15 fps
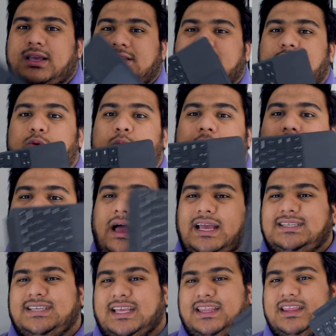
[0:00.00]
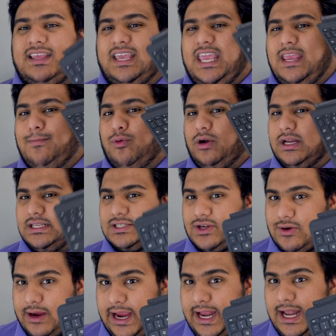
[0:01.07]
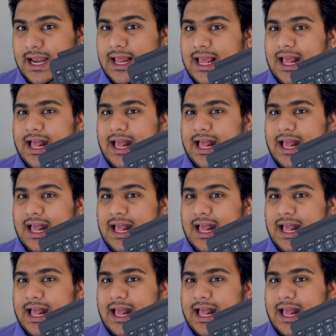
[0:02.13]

So while I said that the keyboard is great,